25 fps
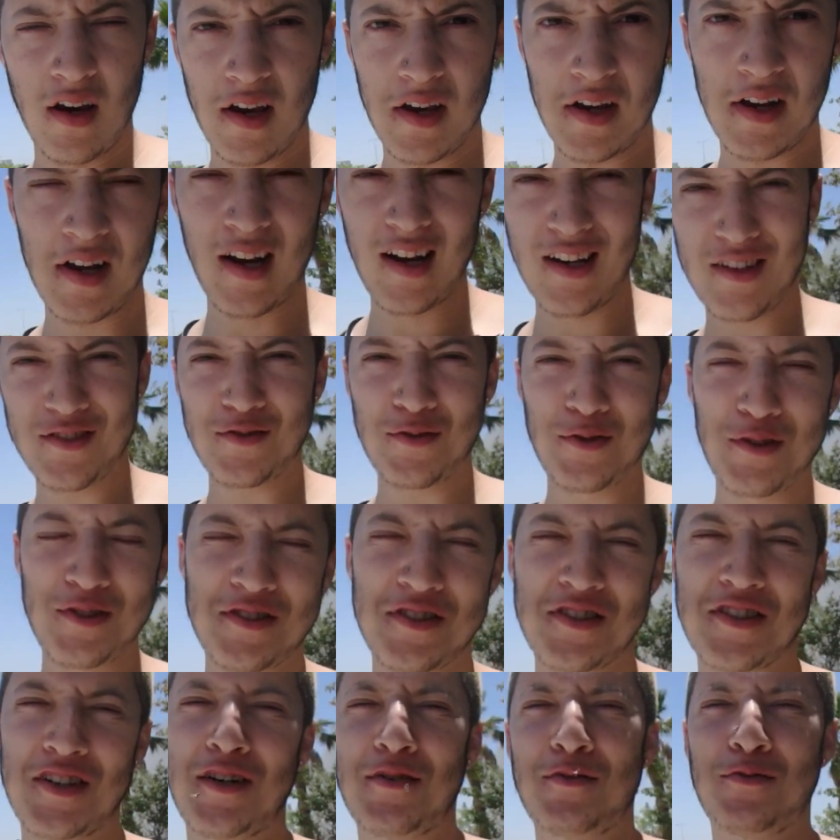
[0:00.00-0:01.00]
hey guys
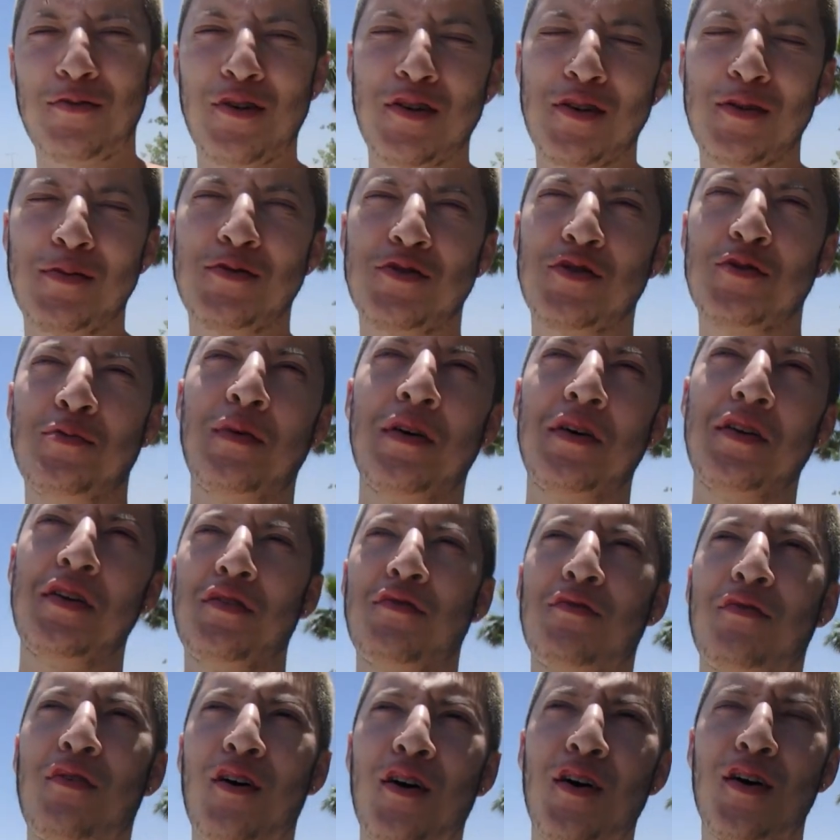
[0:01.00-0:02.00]
what's up welcome to my
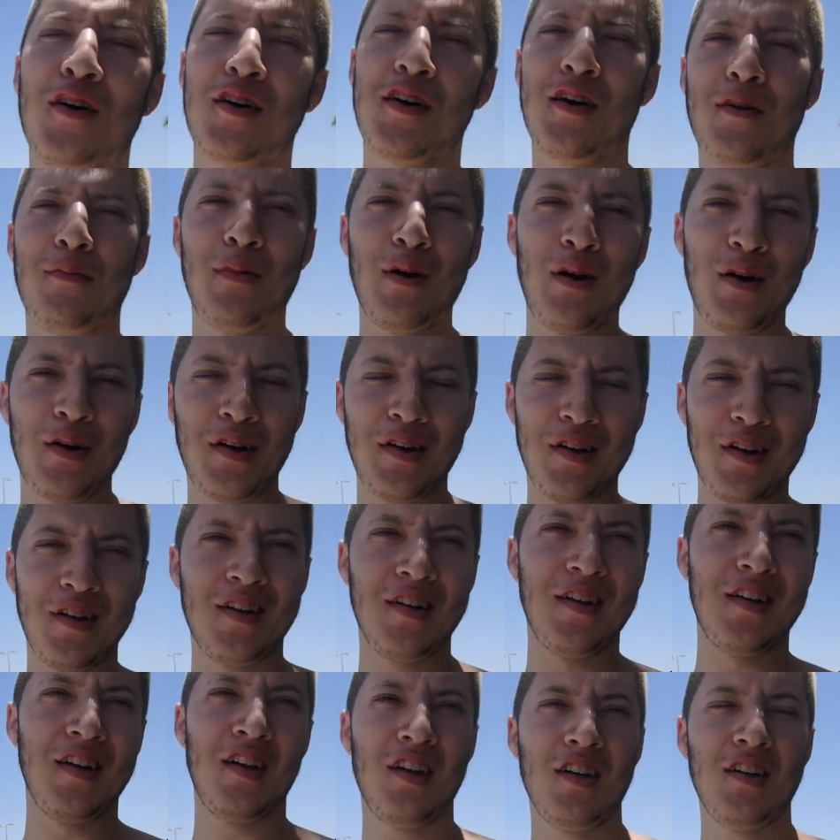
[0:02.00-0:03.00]
new vlog i'm out
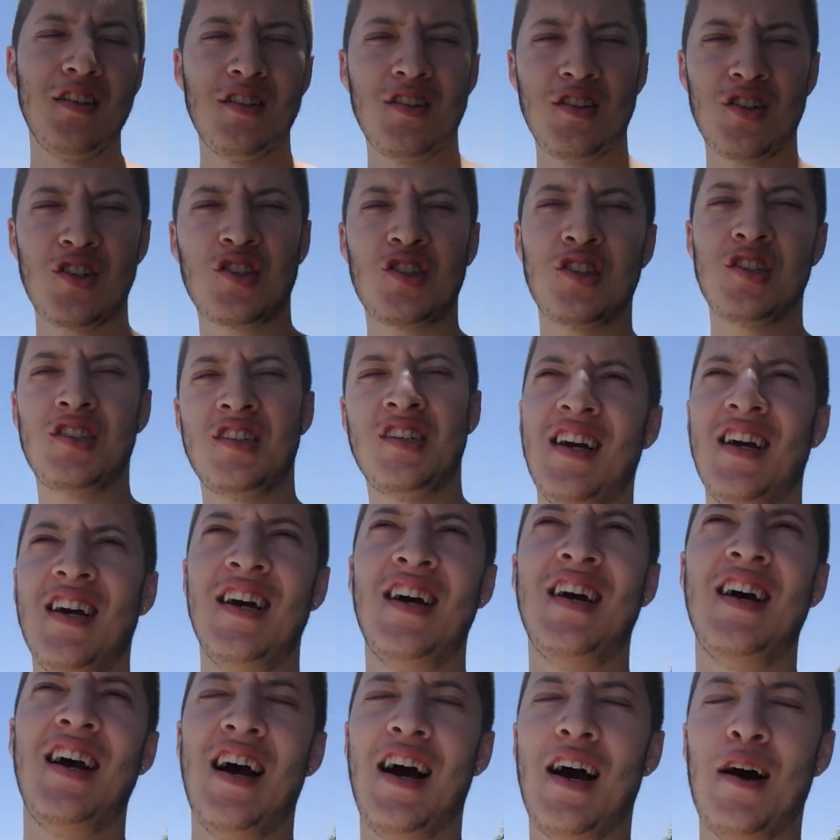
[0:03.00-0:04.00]
here in lunch
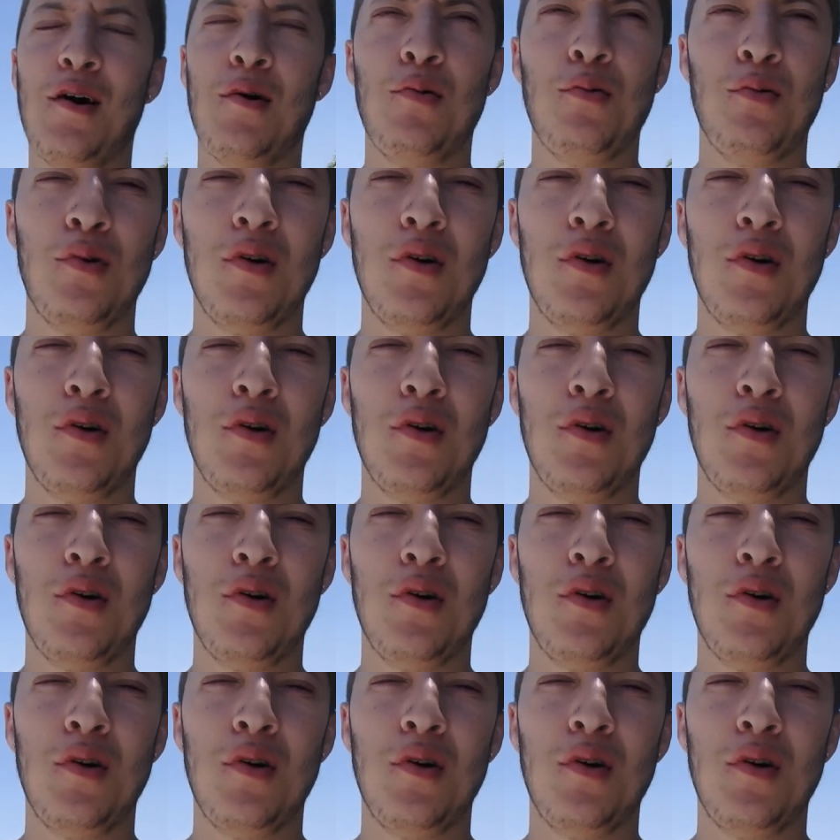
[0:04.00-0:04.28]
at